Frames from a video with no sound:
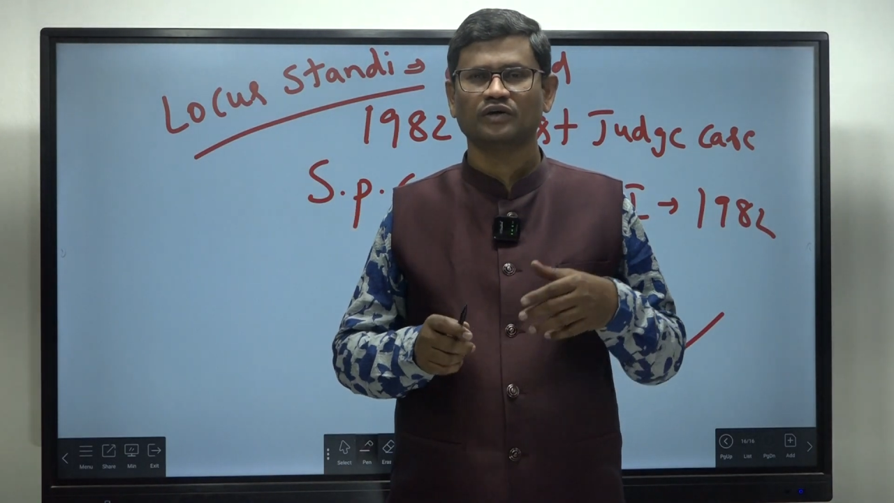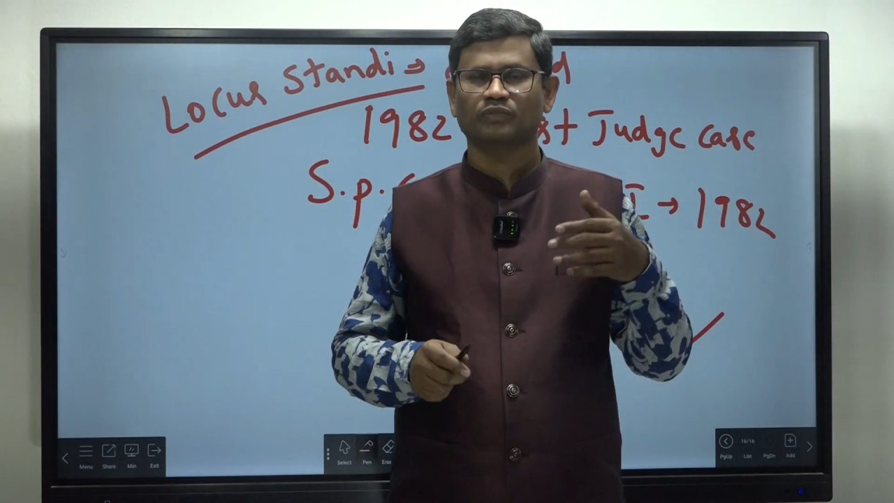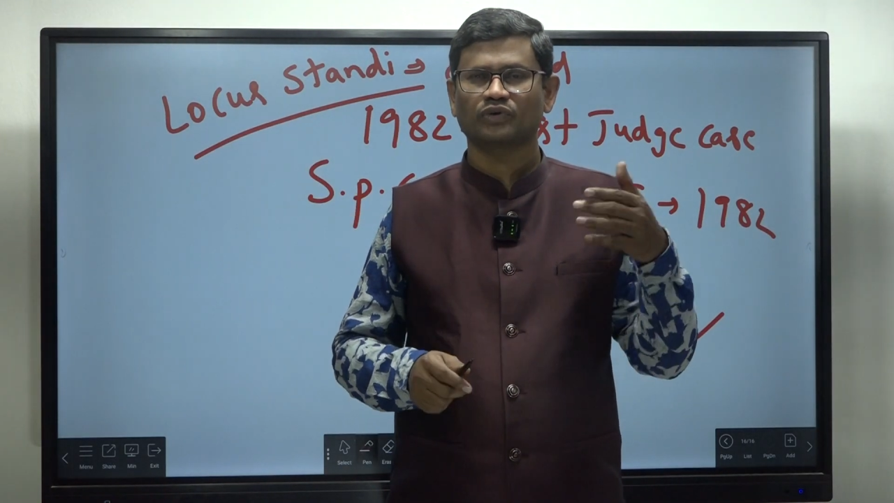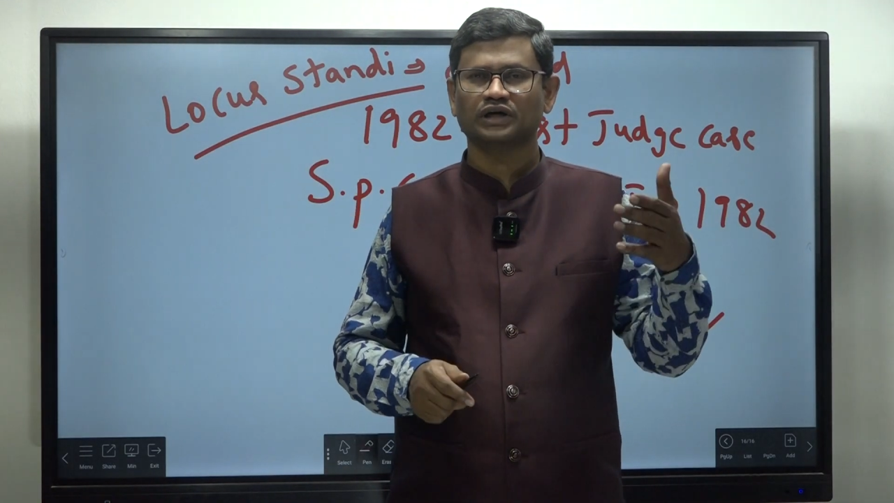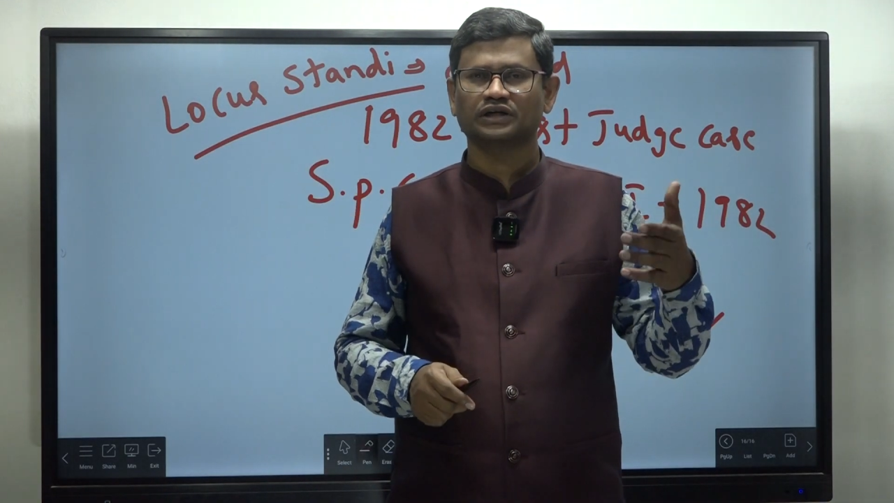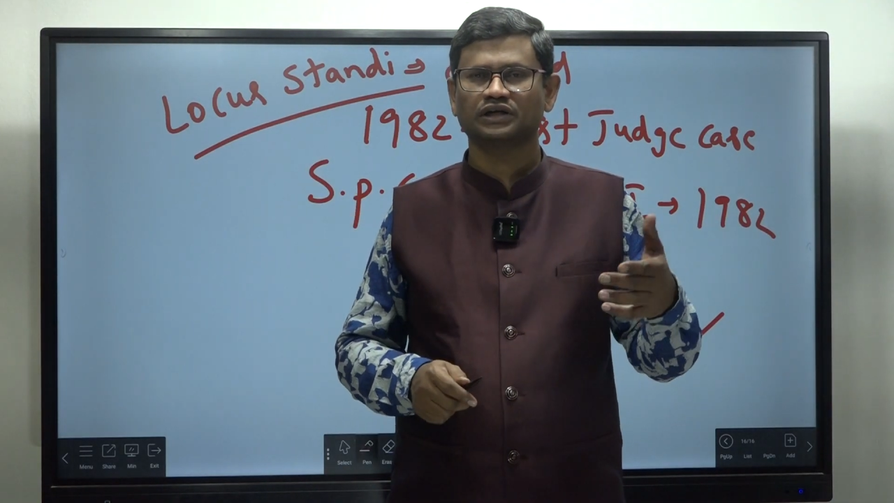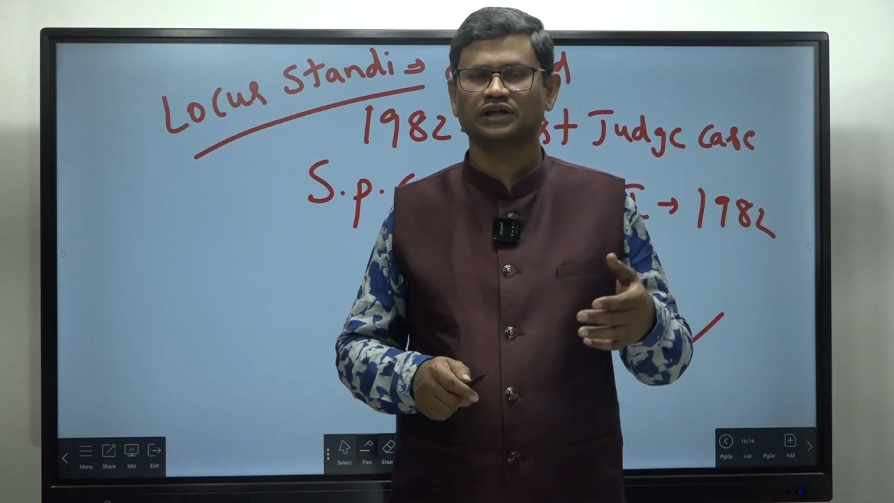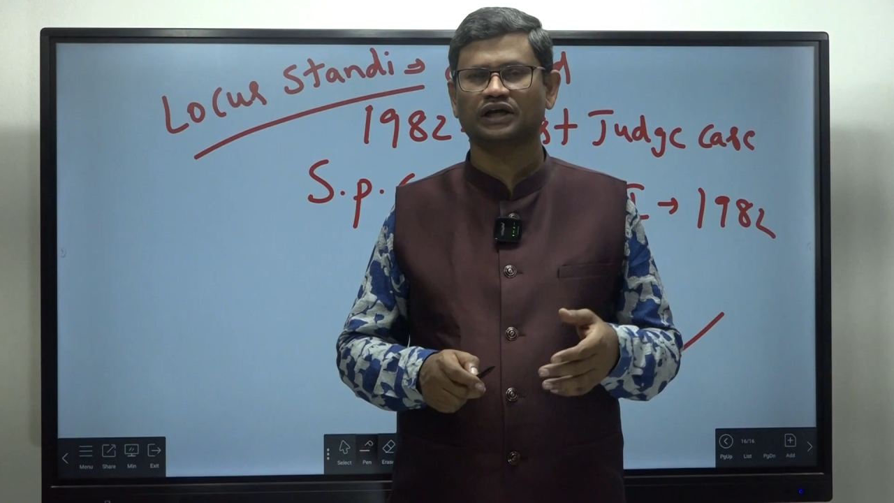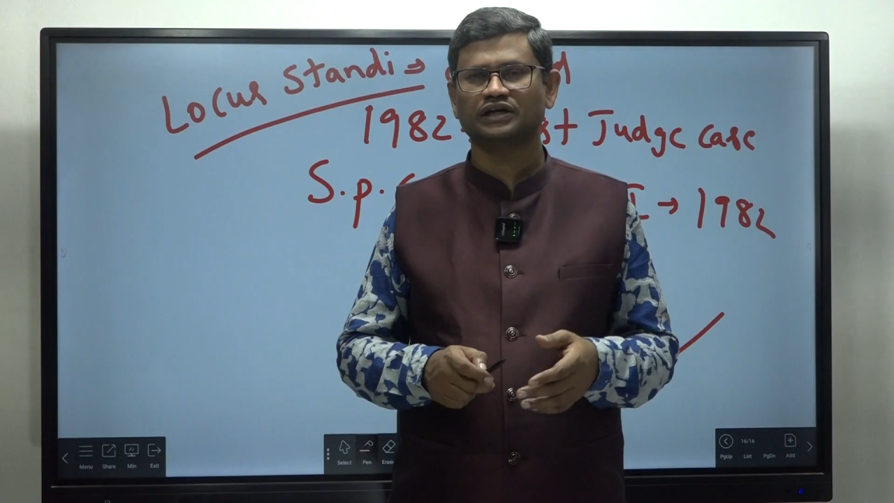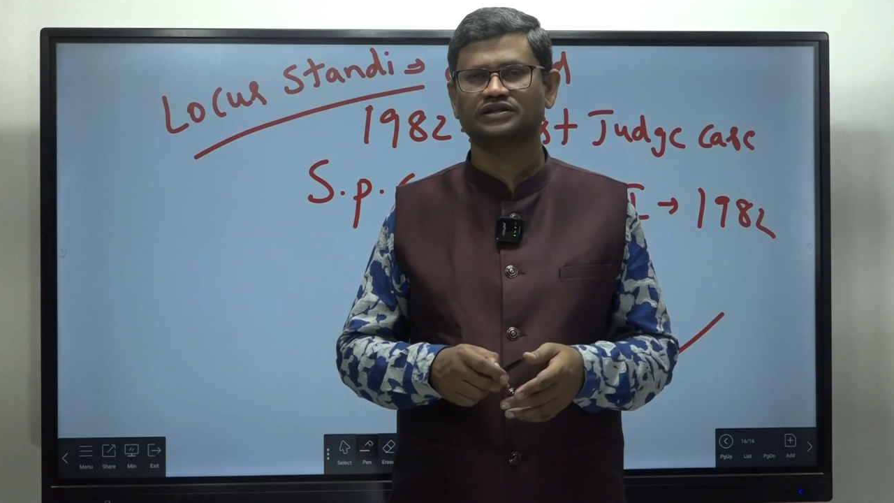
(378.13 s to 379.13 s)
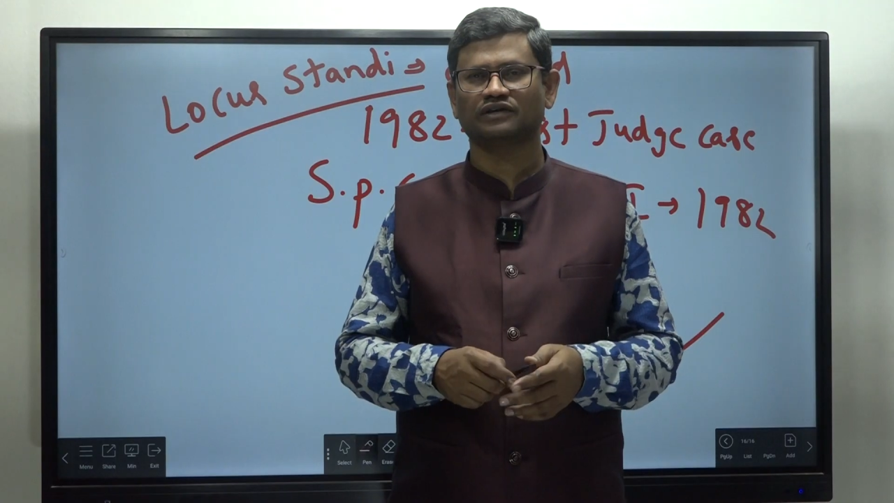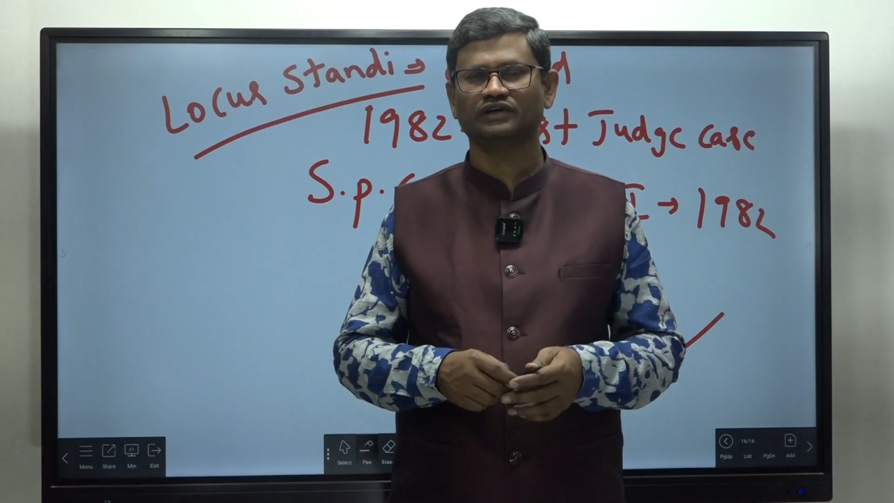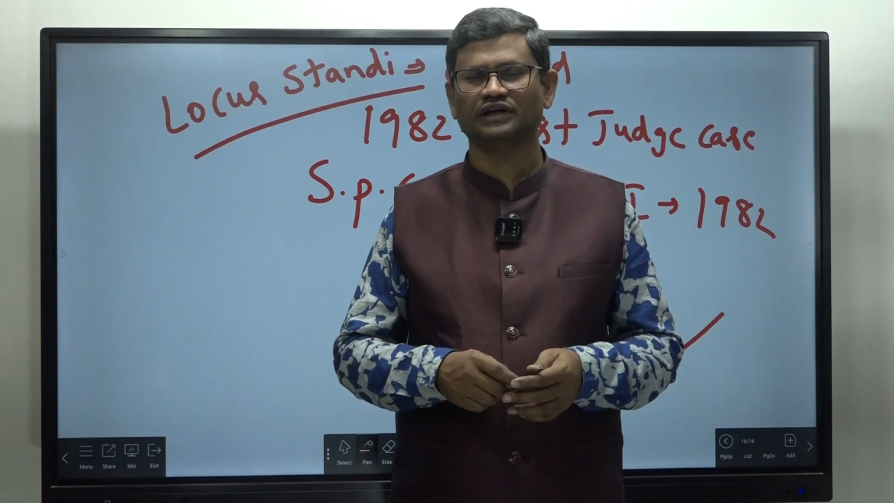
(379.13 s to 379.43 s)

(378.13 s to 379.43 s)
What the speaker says: protecting the rights of the